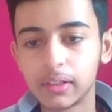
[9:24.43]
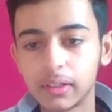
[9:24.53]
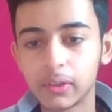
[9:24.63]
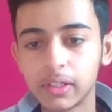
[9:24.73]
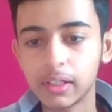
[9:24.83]

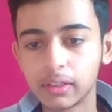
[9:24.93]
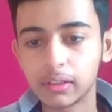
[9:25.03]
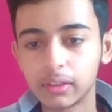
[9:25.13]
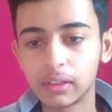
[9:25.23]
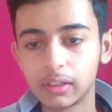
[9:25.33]
Okay,
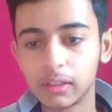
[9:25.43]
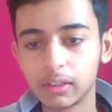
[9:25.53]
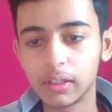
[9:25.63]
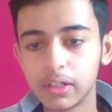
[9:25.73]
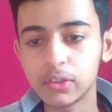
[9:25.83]

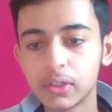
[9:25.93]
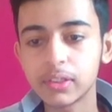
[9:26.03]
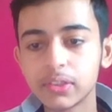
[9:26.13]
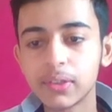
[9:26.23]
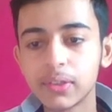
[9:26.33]
it is
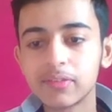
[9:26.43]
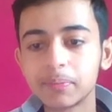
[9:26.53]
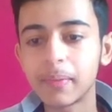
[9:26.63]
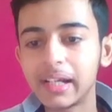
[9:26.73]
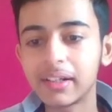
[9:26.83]
also known as
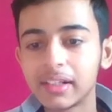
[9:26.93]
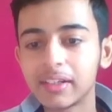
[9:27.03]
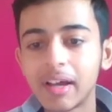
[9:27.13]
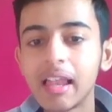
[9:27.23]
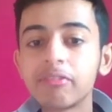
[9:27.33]
mitral
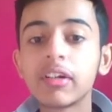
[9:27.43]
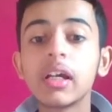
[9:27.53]
valve,